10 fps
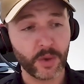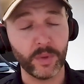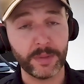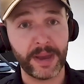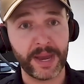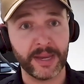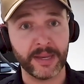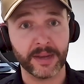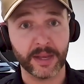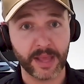We
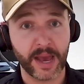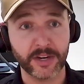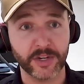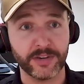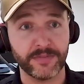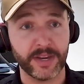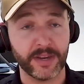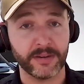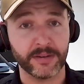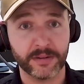paid a large
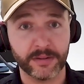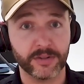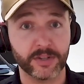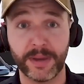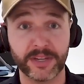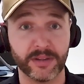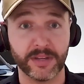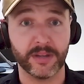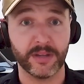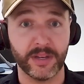dividend to
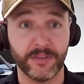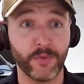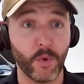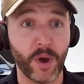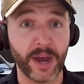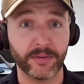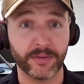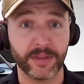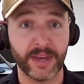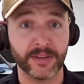basically clear
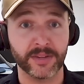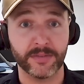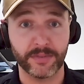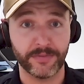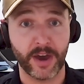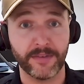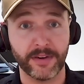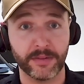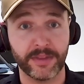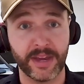400,000 of the
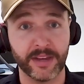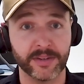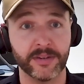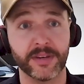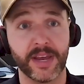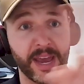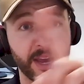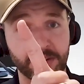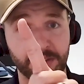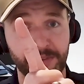500,000
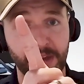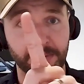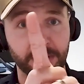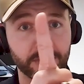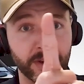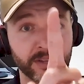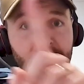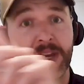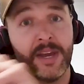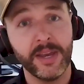out to the family
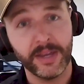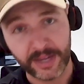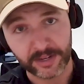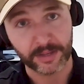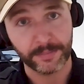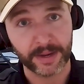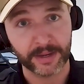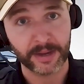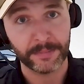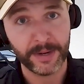trust into the
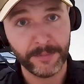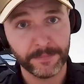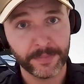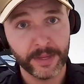bucket company.